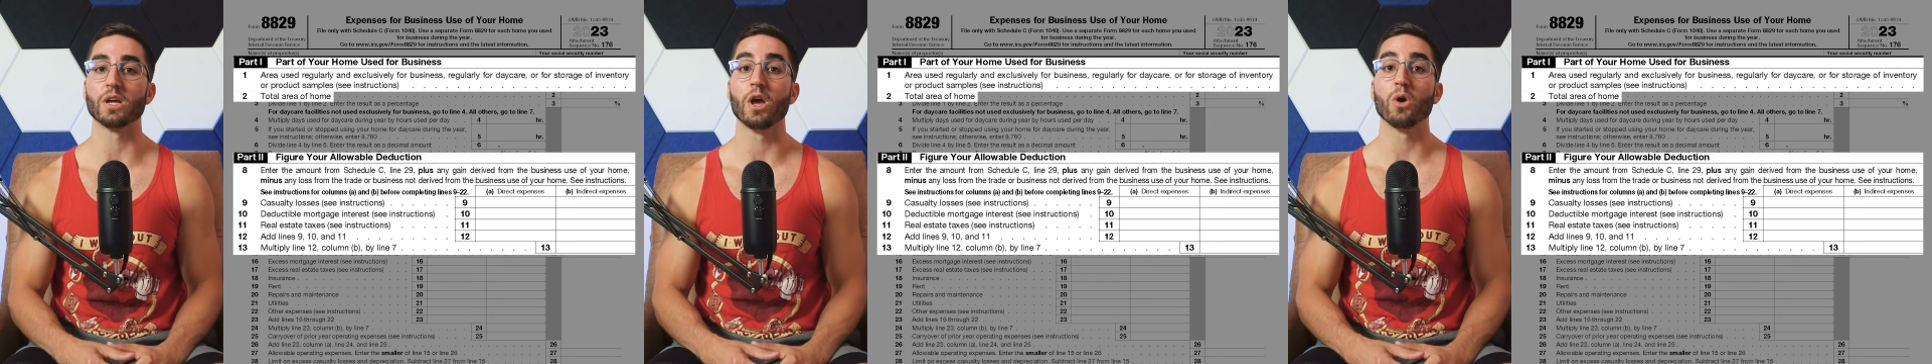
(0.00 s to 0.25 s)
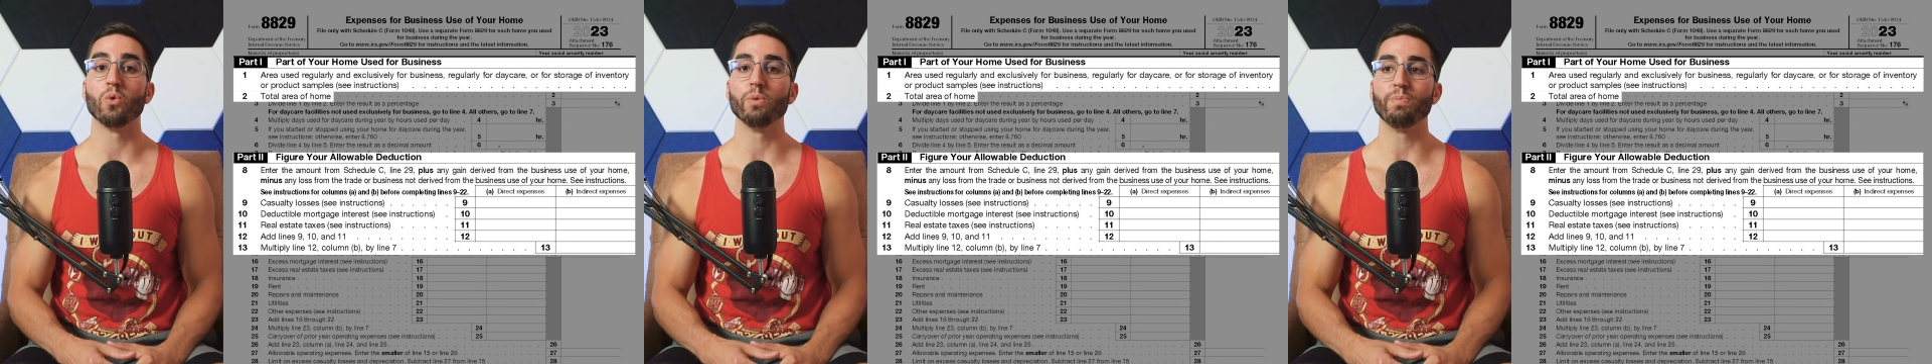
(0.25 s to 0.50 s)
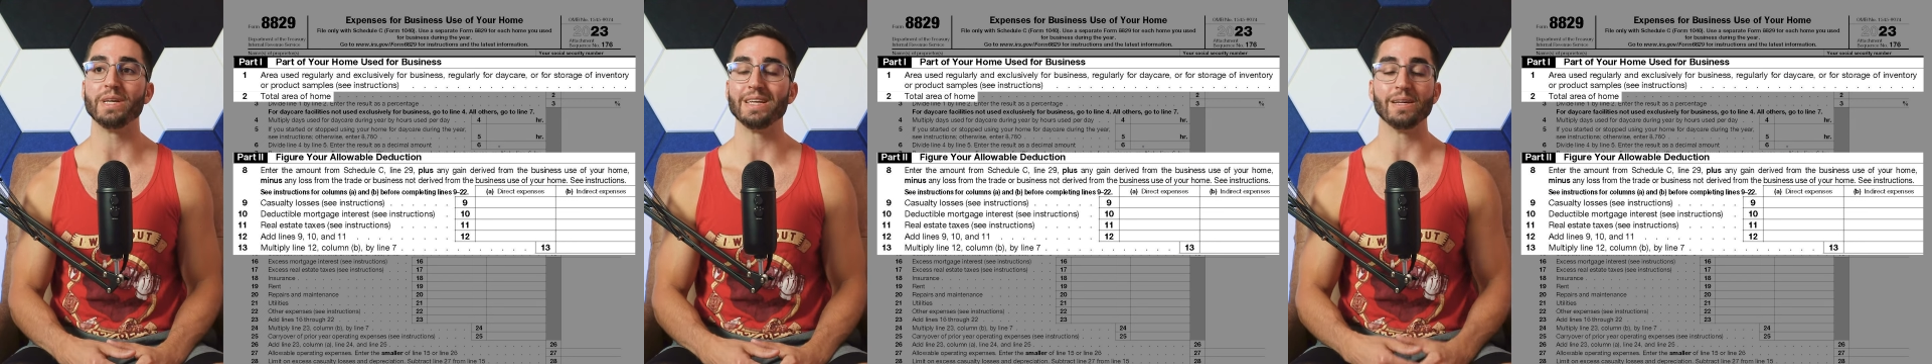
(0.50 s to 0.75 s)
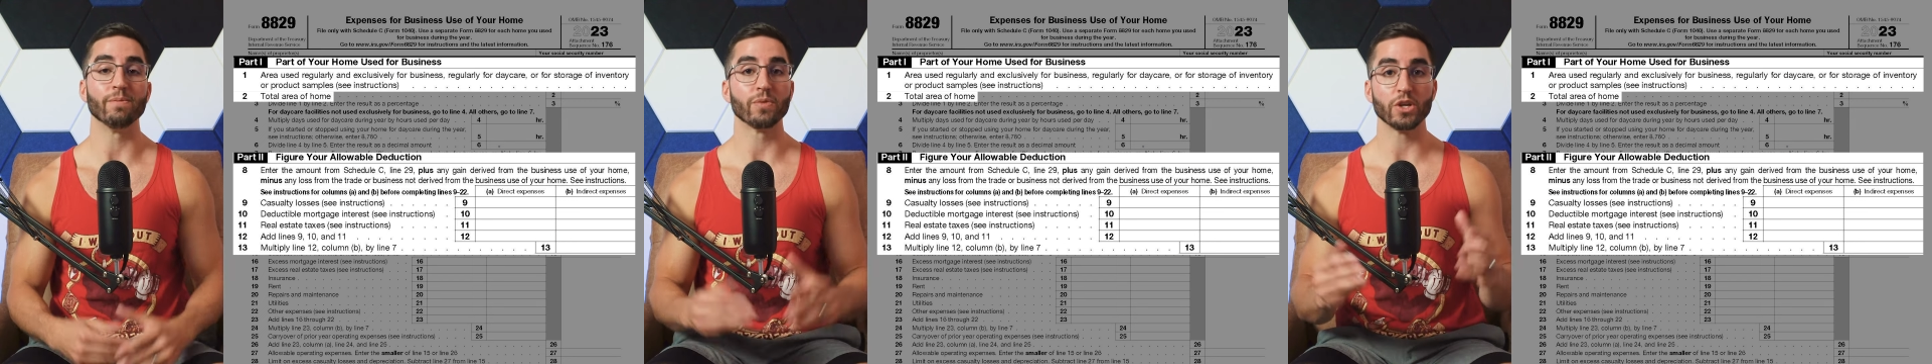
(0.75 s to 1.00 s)
would be
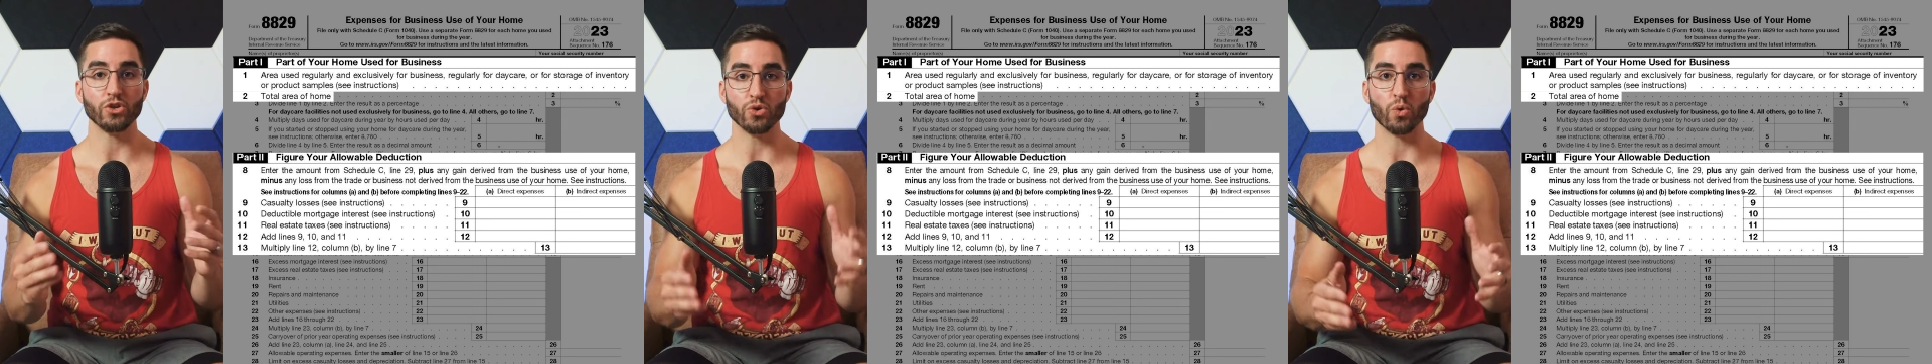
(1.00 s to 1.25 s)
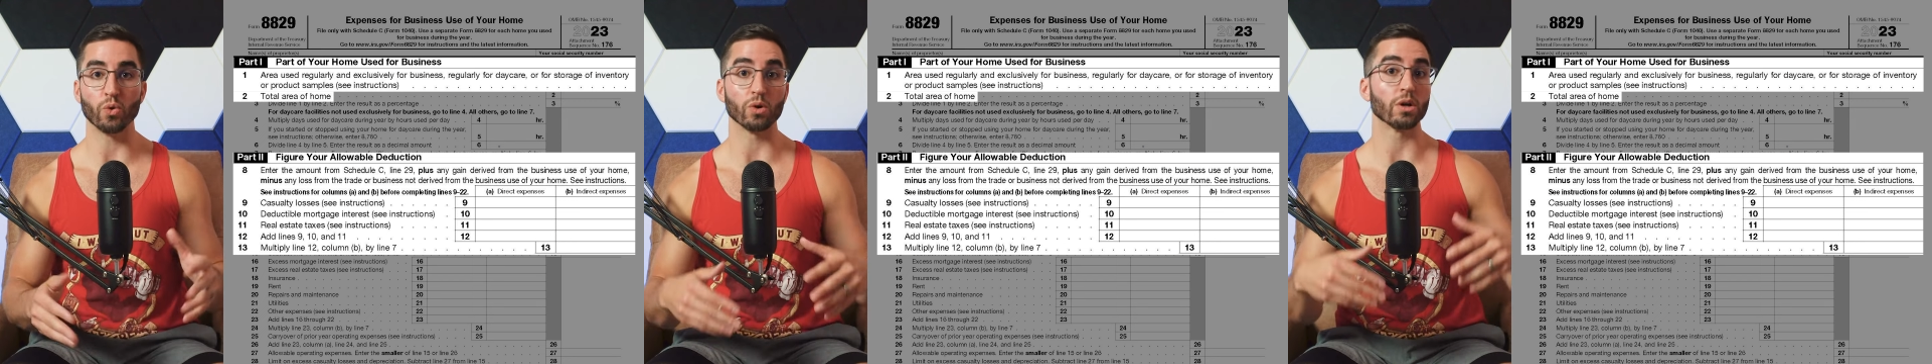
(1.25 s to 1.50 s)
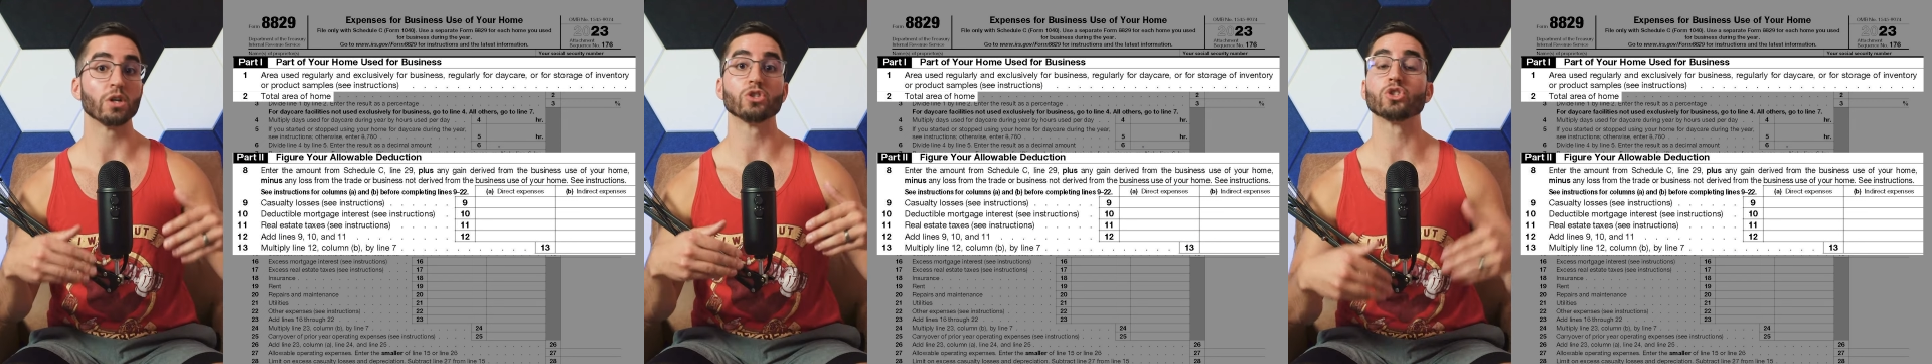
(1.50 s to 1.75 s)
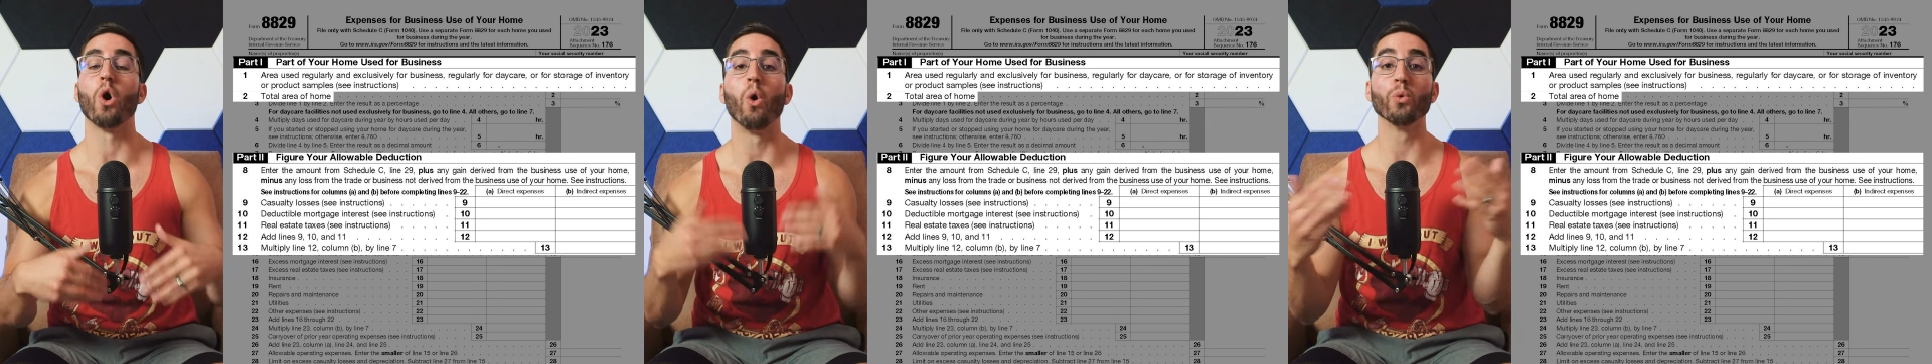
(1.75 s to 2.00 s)
your
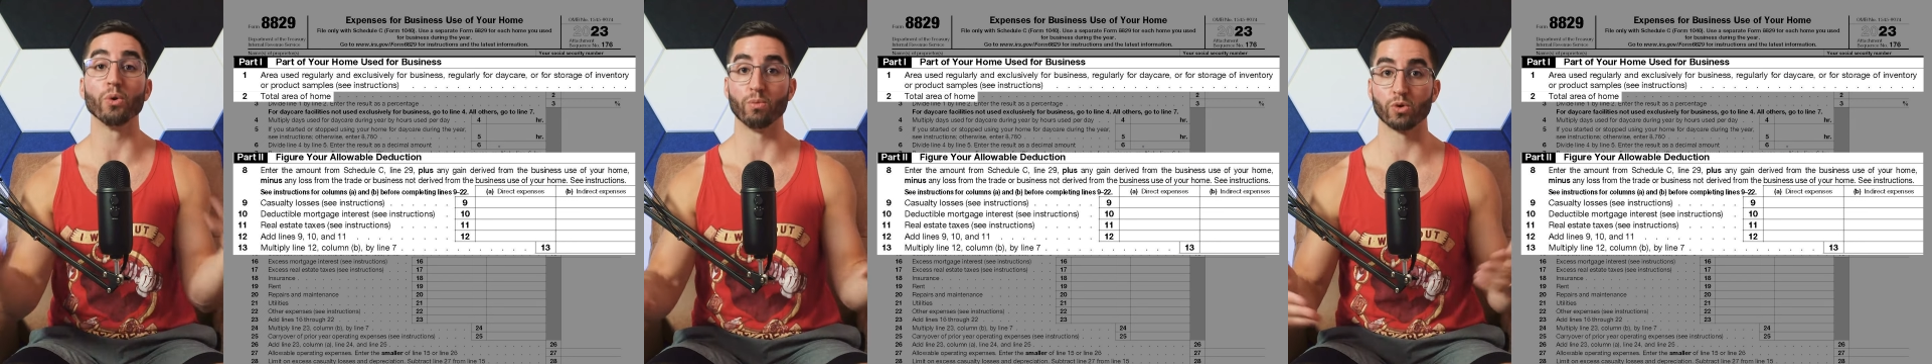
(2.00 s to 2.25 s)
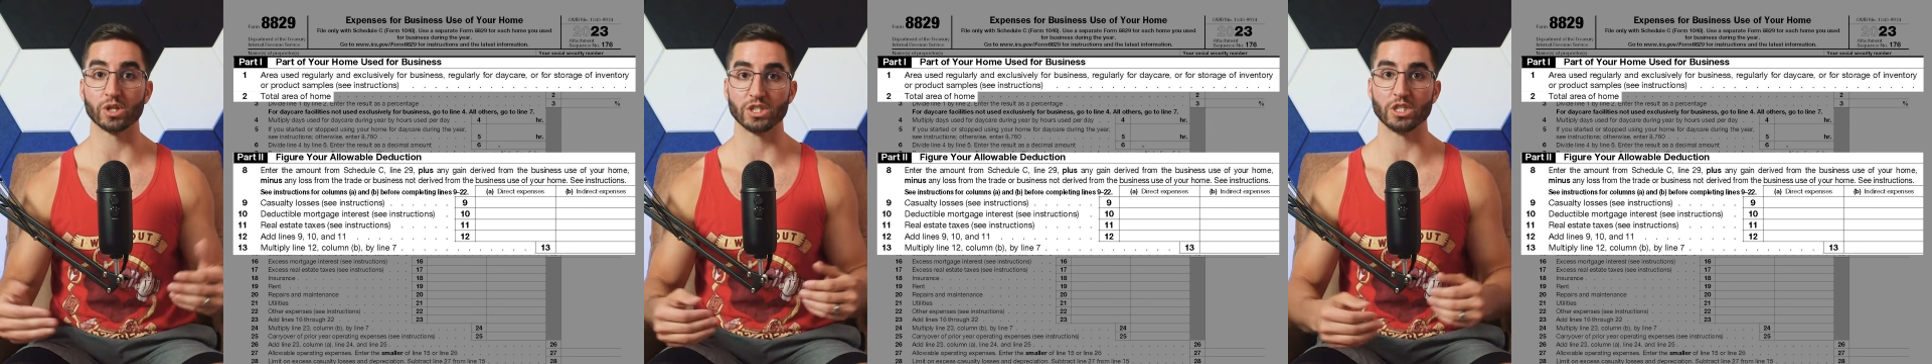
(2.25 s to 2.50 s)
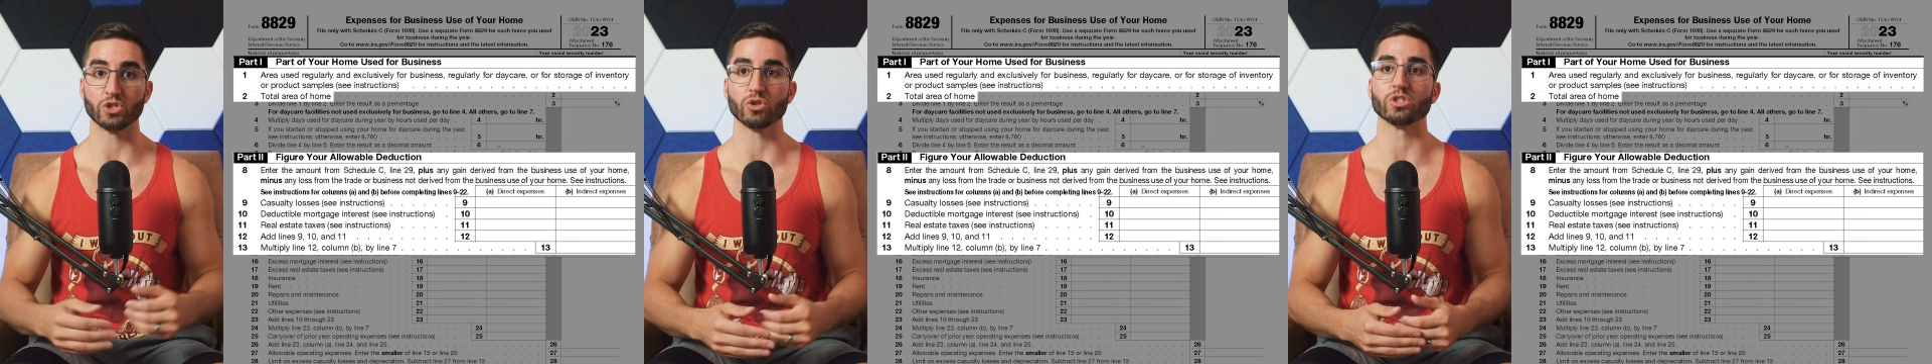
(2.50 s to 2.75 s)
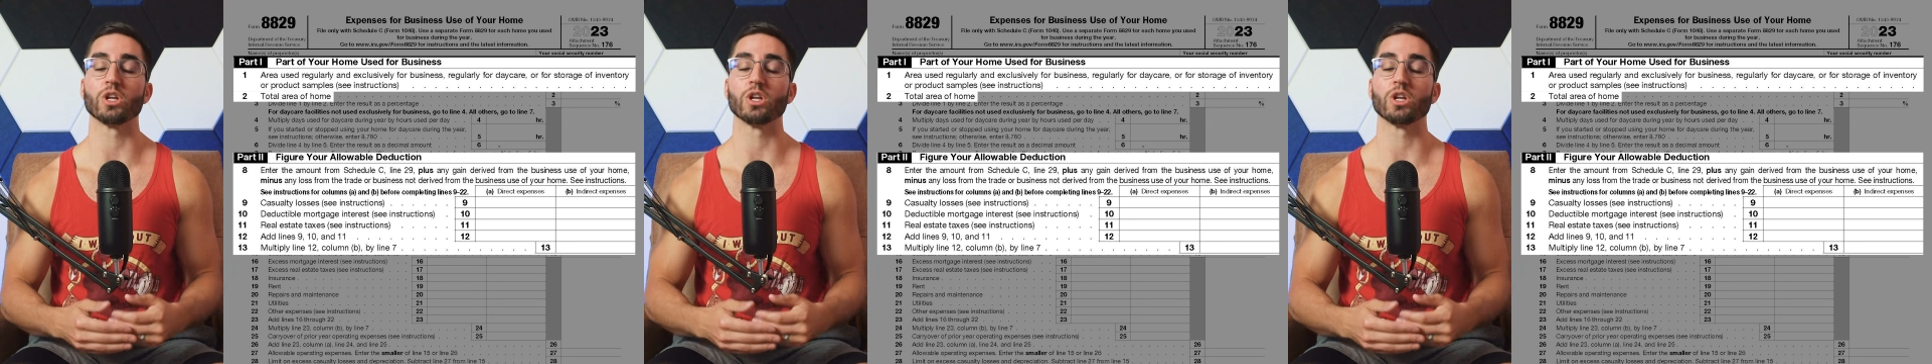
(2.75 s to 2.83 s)
total mortgage interest,